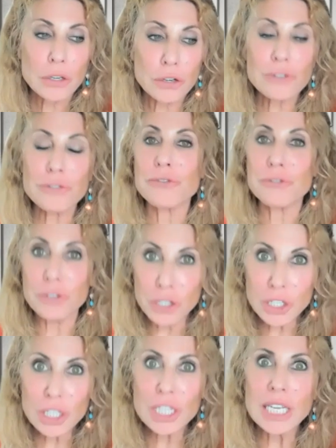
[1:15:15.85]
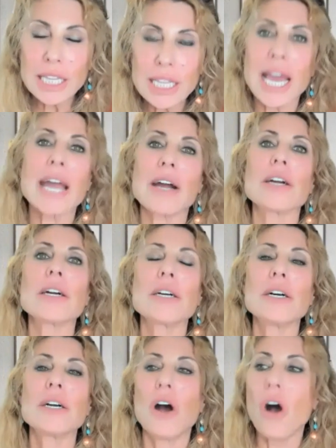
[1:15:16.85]
you're fully there
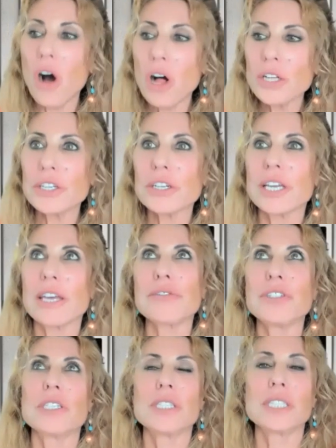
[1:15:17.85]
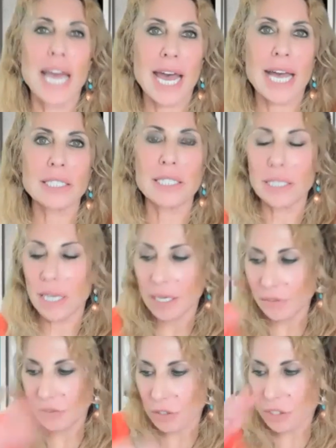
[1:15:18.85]
all your gifts intact and none
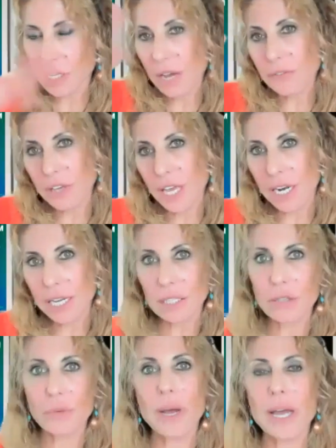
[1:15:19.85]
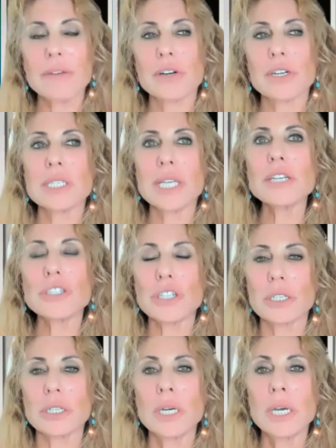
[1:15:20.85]
of your stuff getting in the way of our
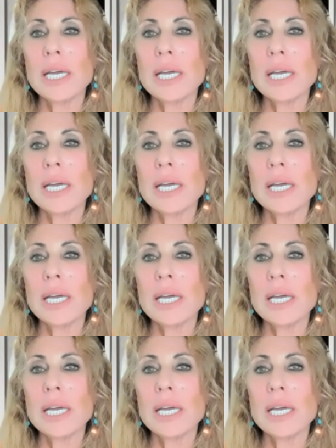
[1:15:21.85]
session.